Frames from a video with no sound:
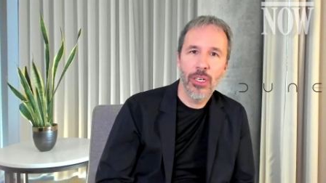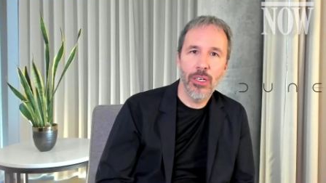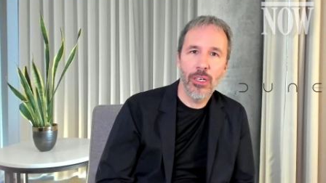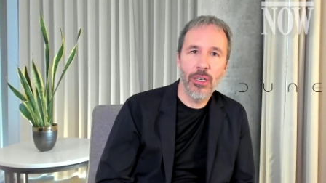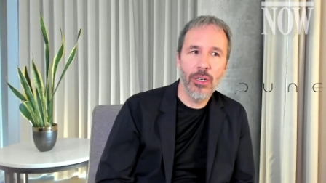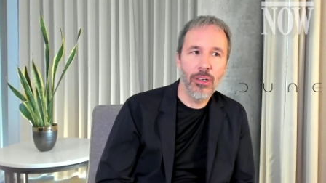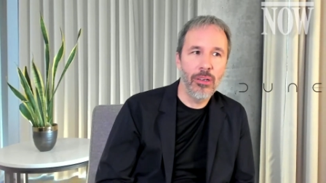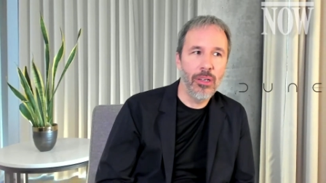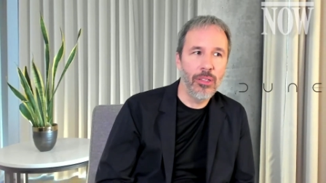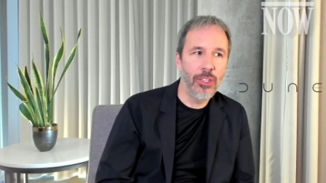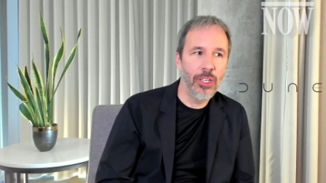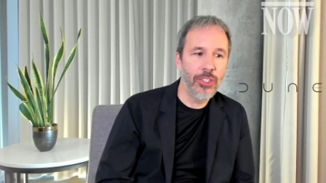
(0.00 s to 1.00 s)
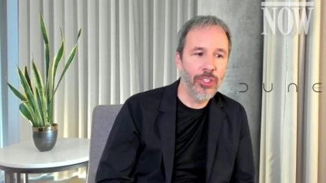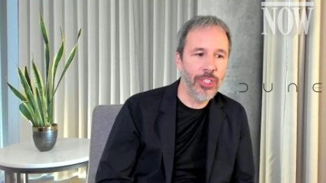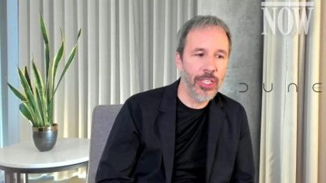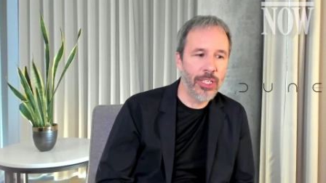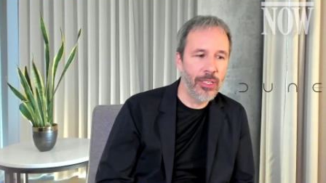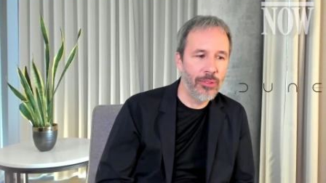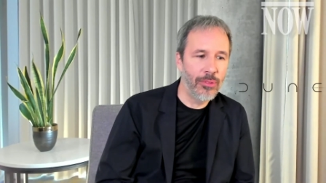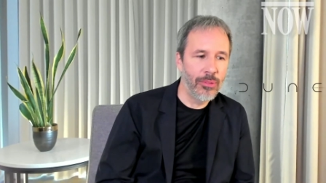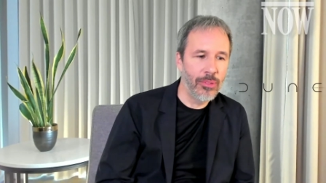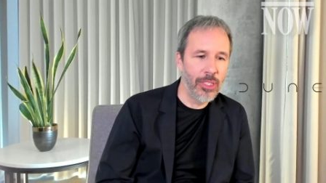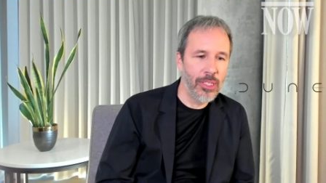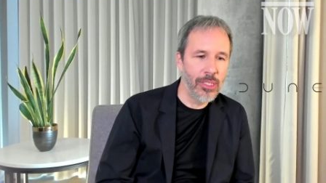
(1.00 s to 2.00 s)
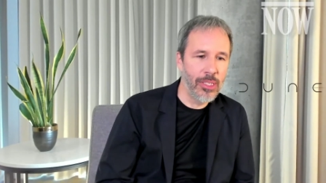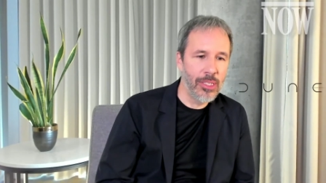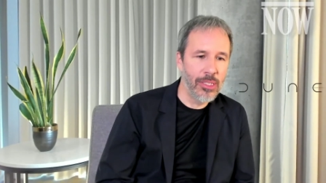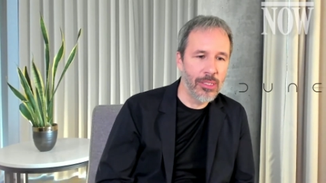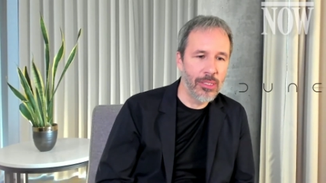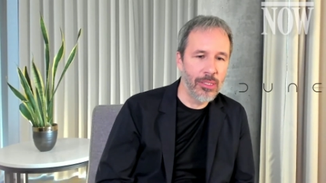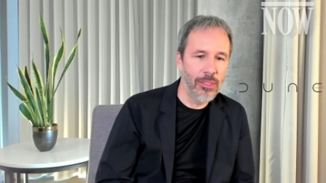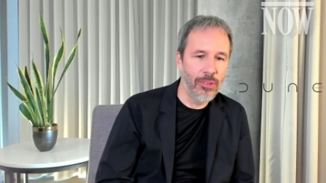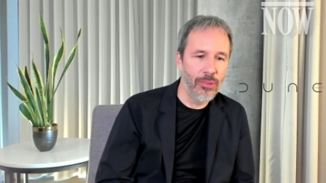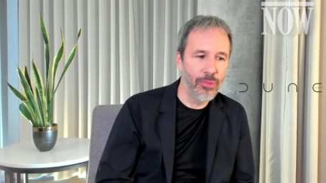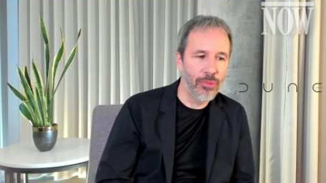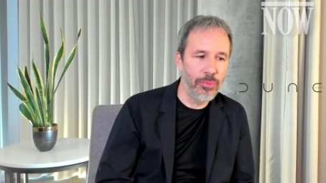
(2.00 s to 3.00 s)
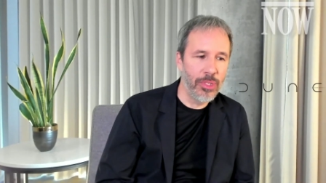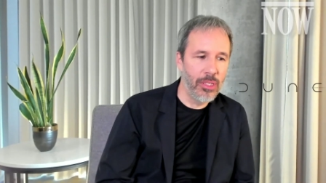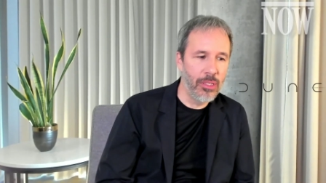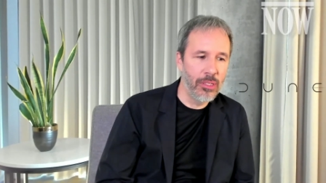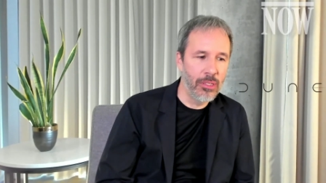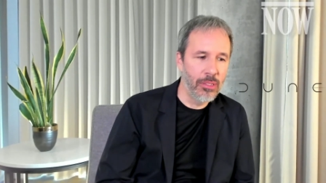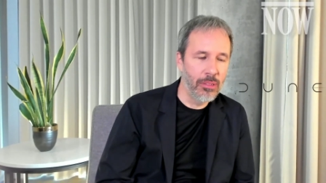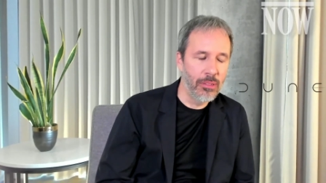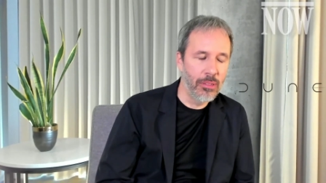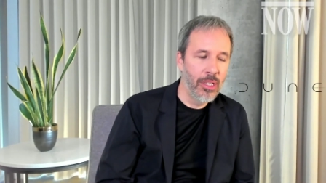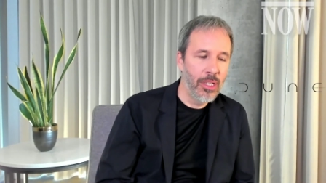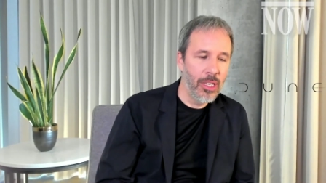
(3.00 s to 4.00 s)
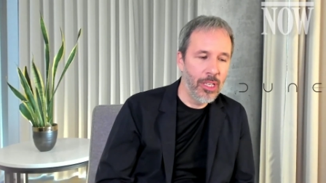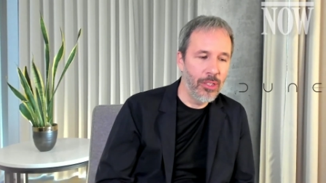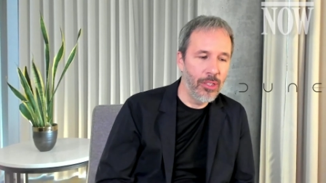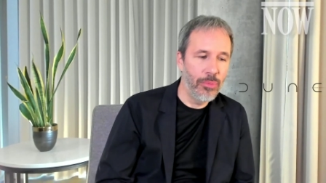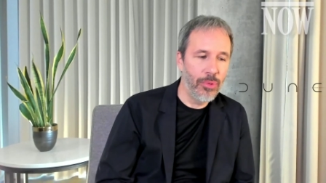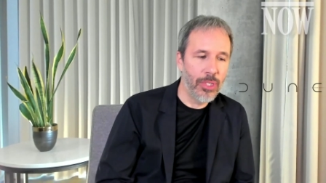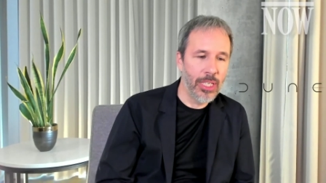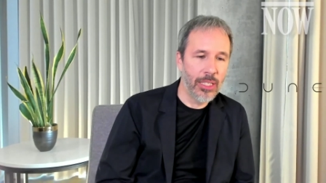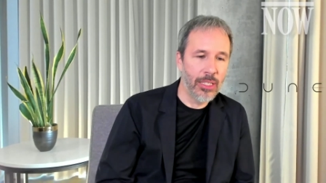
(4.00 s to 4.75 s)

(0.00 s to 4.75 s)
uh, uh, Duncan, Idaho is, uh, known to be in the book like